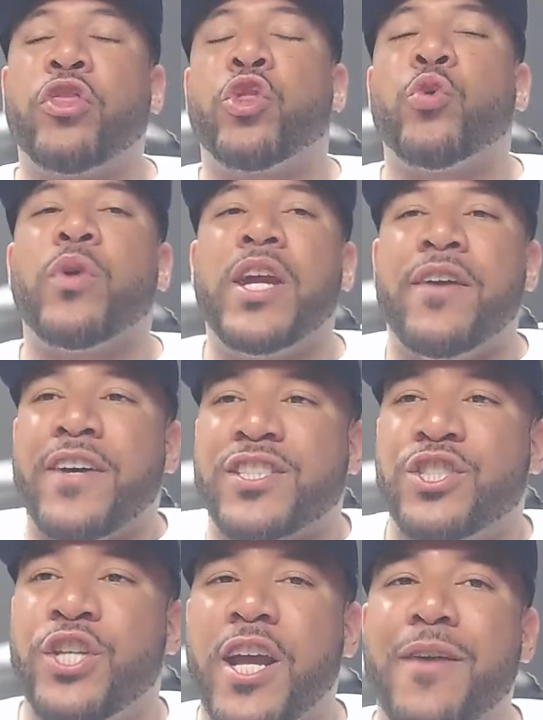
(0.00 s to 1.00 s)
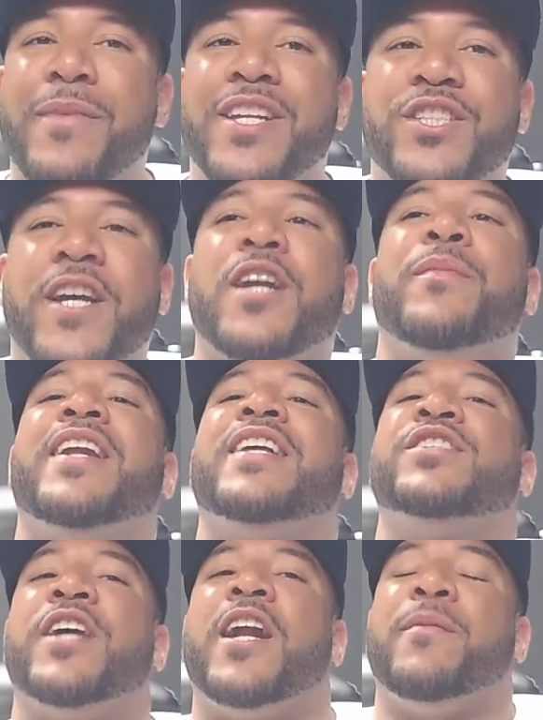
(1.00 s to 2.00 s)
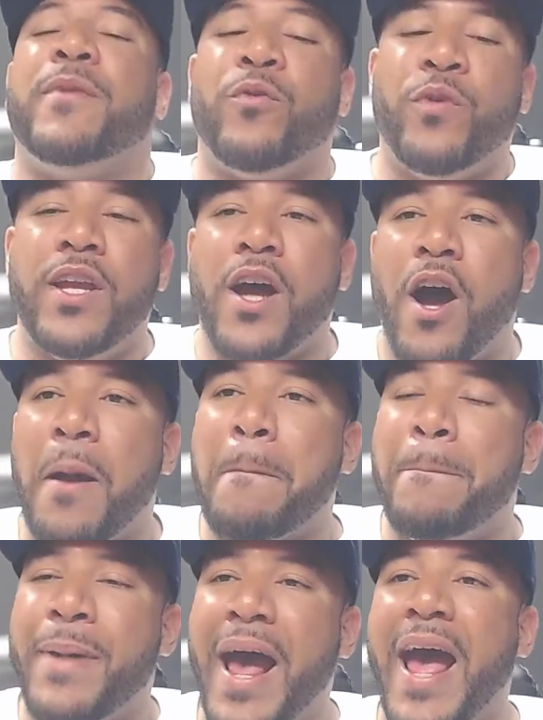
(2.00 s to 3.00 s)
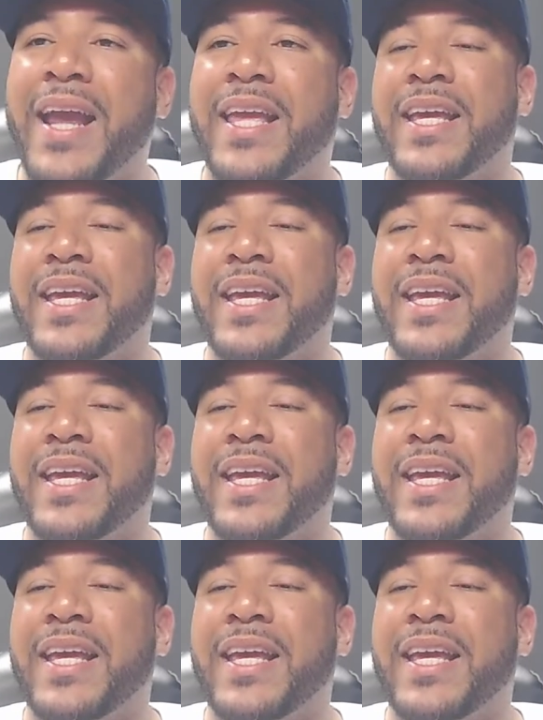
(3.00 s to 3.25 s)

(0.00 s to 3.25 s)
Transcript: three of us, gentlemen, gentlemen, and gentlemen, we are back